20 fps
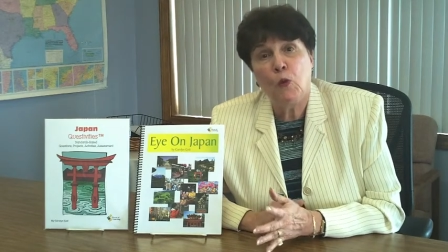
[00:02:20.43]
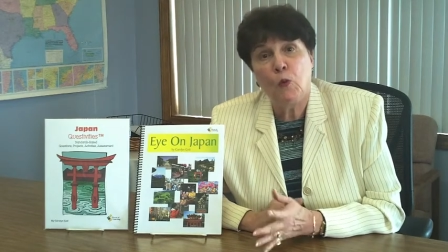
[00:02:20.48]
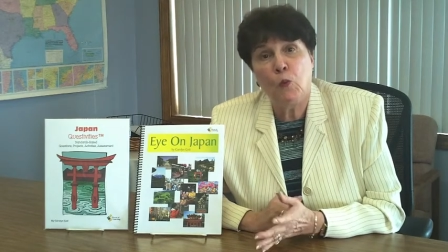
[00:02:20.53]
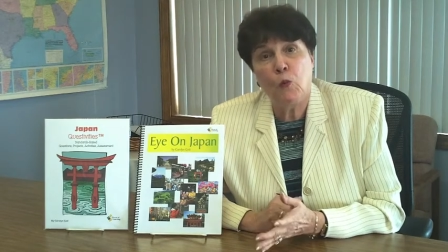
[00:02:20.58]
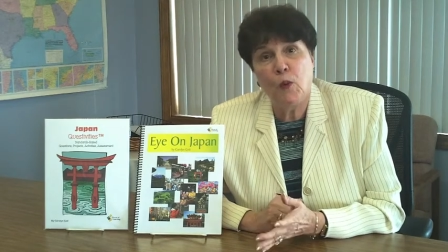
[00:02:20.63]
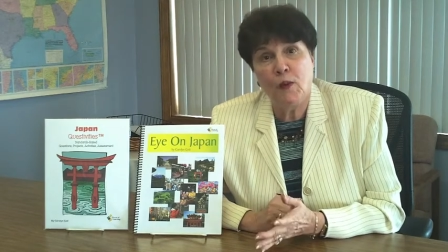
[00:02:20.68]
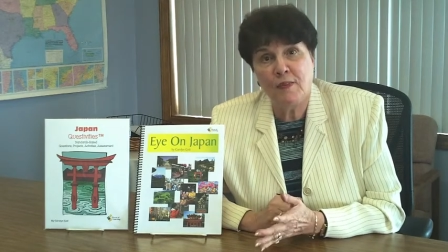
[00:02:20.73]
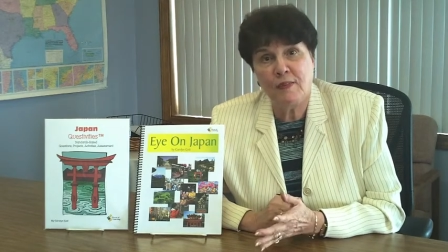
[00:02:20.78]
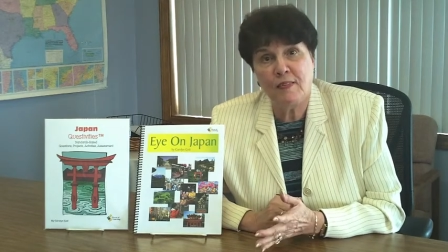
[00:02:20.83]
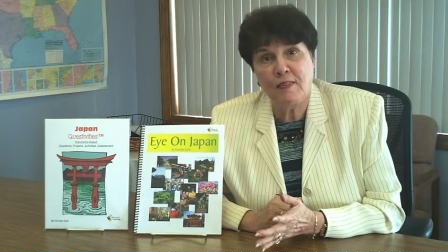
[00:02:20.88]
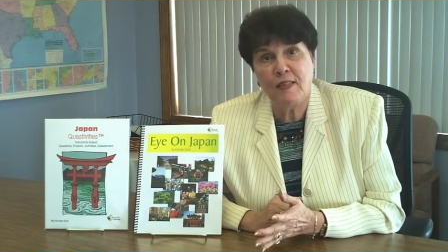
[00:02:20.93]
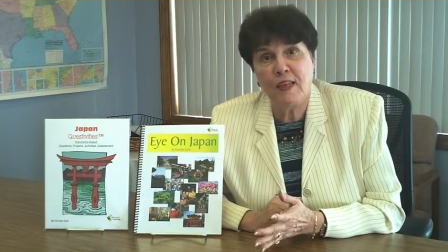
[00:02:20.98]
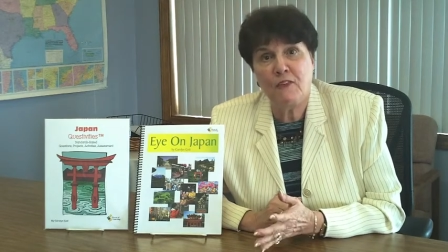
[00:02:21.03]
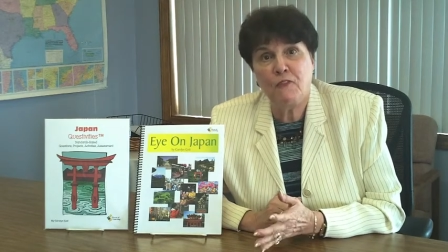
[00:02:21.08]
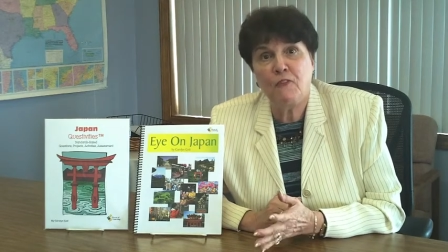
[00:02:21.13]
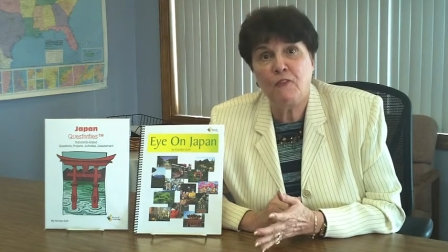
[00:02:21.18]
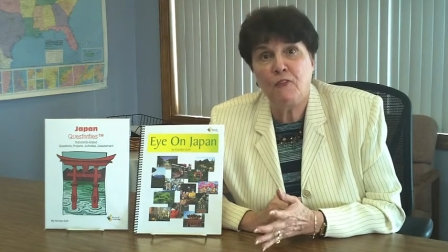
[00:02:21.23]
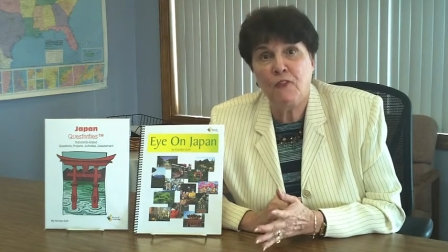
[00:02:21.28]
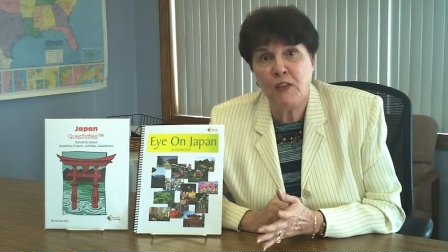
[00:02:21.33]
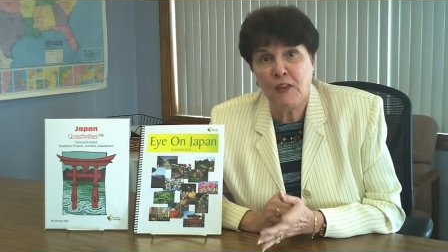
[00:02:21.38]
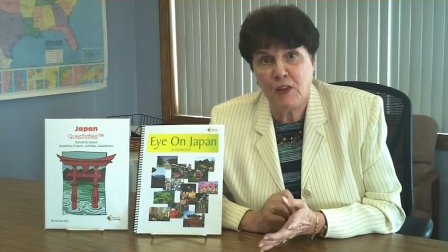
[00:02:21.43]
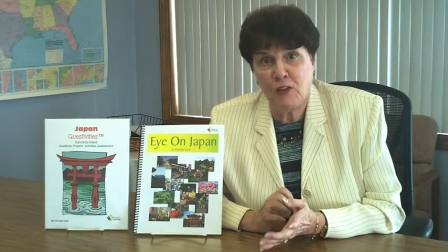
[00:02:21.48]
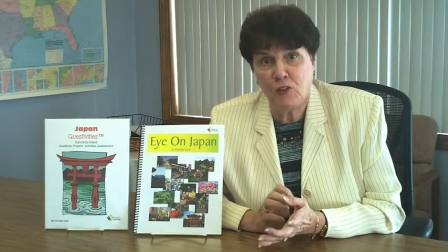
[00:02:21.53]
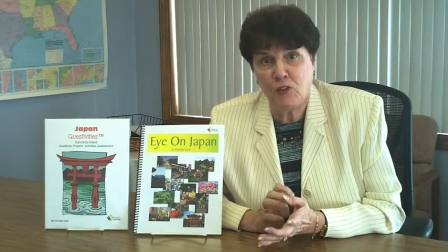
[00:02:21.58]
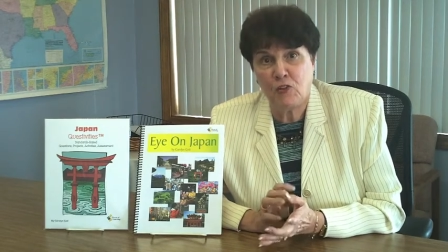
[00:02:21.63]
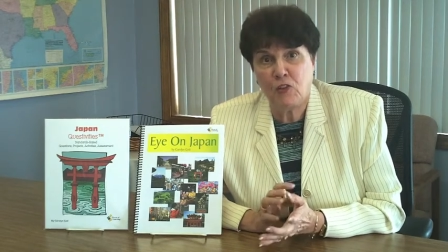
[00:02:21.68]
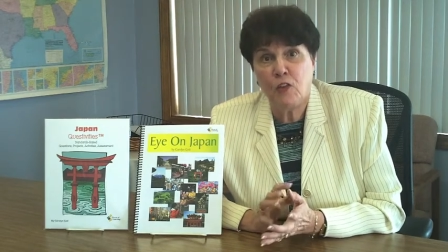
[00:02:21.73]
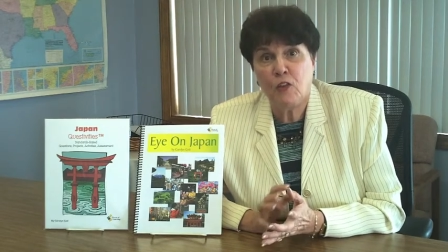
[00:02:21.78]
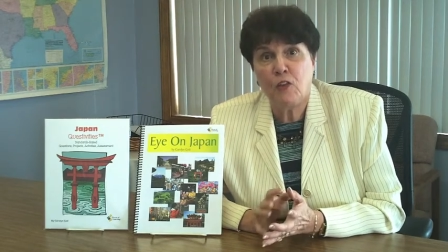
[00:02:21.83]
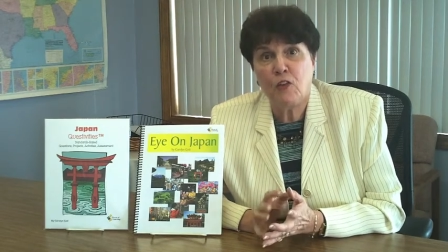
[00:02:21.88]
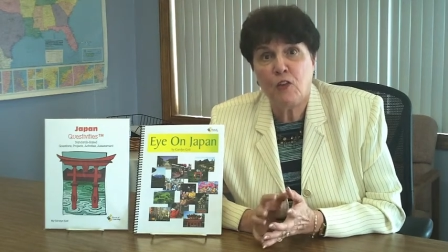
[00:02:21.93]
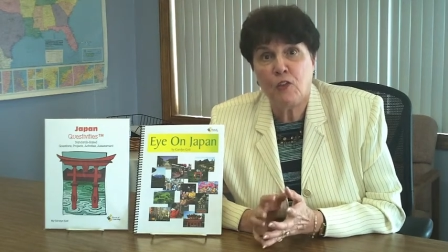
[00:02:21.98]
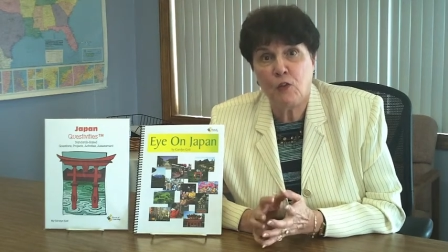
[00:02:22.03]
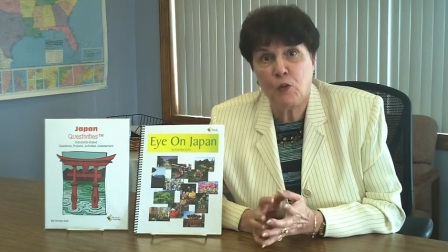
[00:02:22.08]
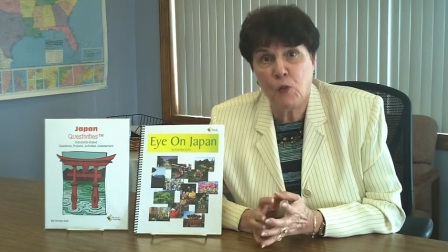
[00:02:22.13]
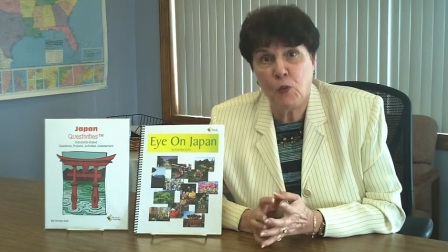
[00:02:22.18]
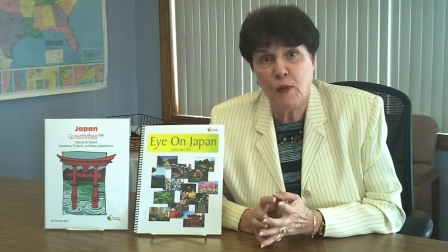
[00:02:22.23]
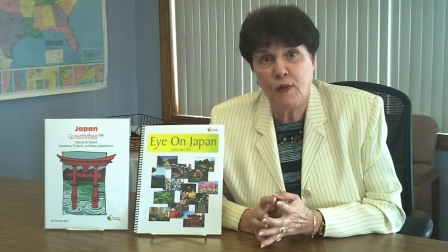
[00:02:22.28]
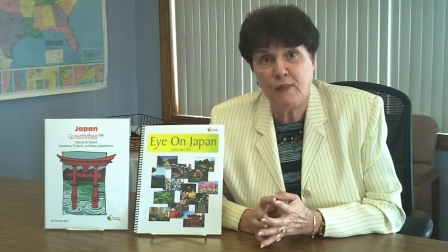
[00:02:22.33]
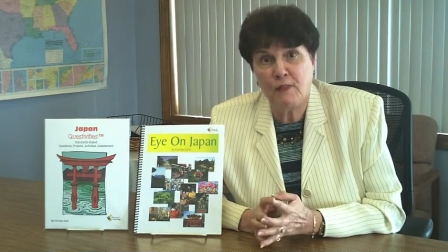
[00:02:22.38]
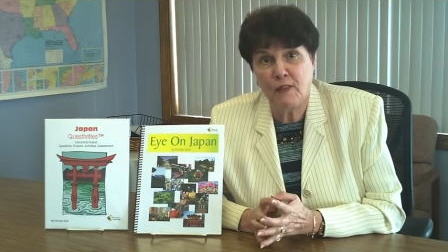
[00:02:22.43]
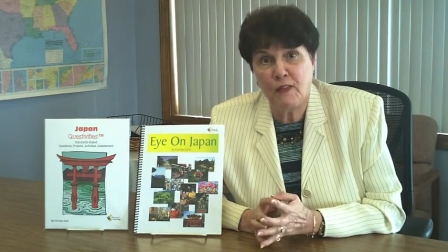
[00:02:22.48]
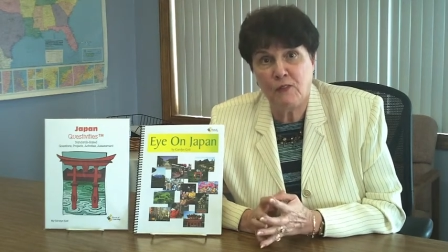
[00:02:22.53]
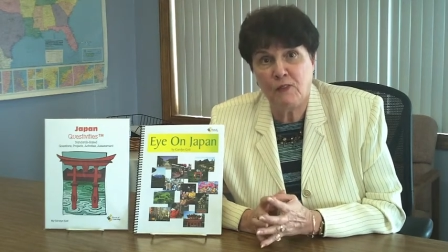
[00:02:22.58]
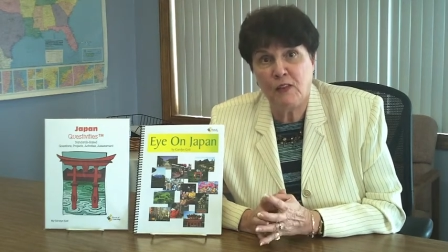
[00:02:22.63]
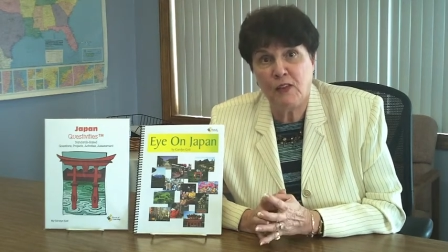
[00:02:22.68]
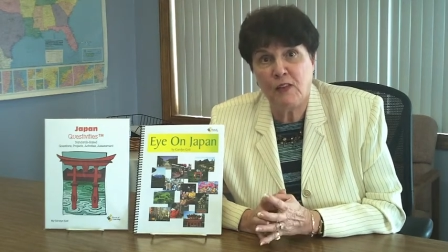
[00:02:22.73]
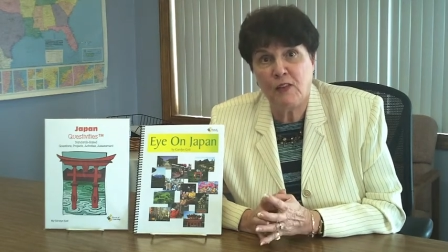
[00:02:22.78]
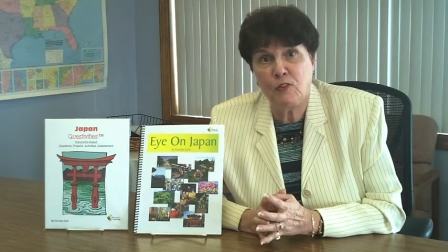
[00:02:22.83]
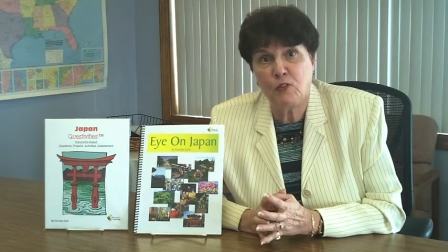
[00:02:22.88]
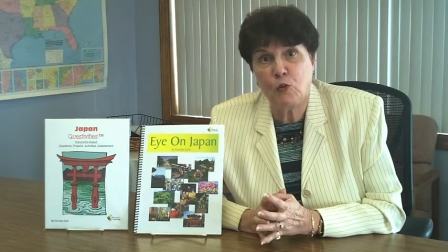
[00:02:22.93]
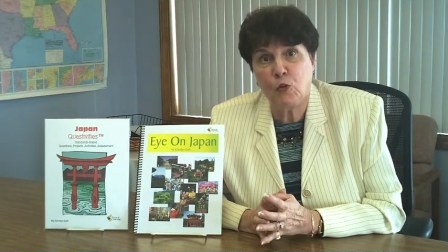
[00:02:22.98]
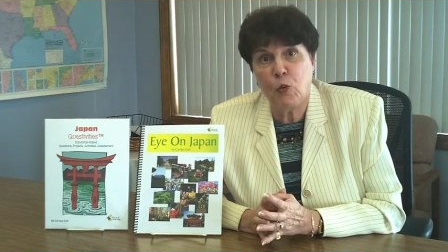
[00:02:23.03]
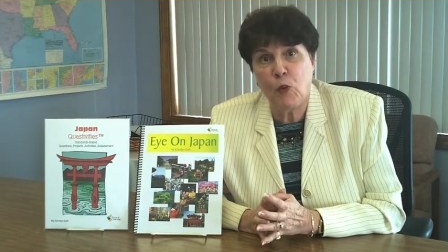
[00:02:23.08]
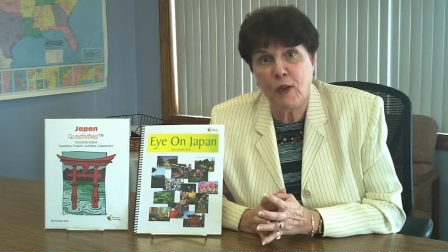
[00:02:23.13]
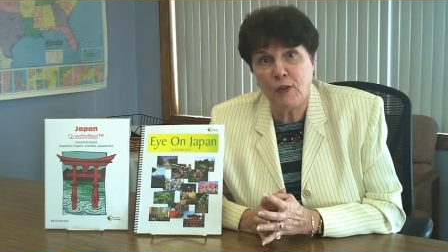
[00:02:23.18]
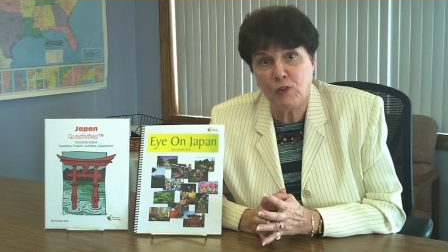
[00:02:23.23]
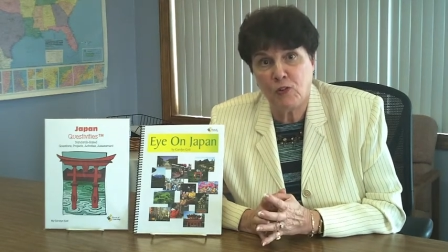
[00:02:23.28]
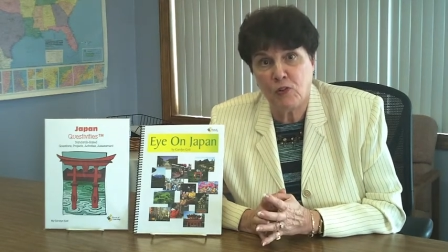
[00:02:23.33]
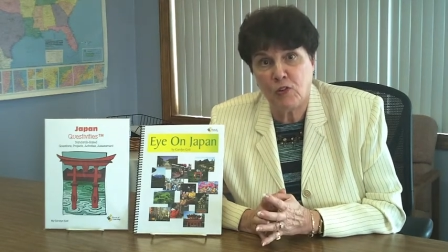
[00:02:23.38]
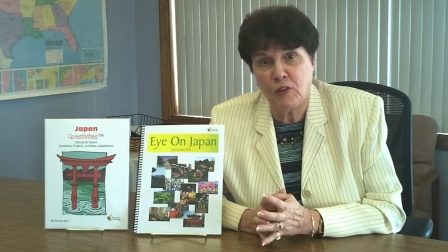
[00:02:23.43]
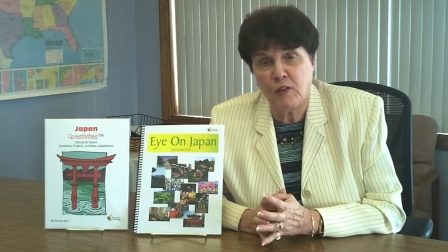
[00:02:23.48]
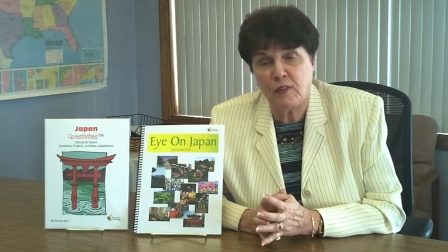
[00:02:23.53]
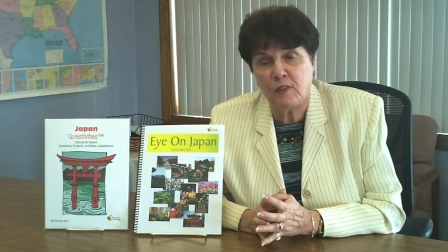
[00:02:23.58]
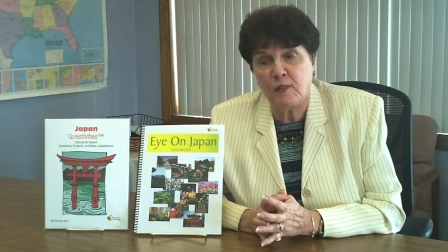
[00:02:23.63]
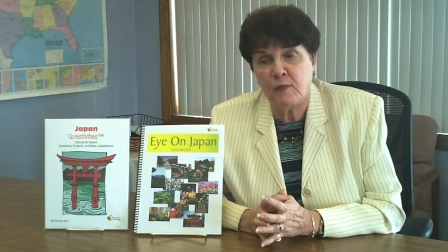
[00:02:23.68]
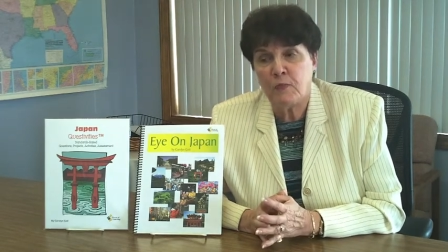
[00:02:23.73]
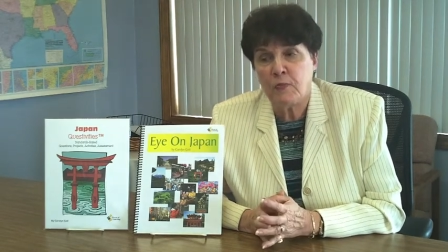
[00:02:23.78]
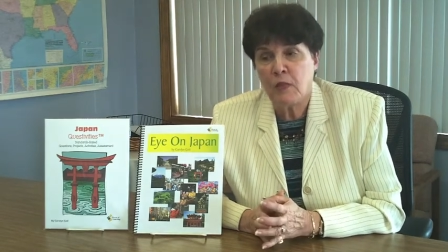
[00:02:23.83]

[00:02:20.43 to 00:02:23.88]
once they finish the questivities questions.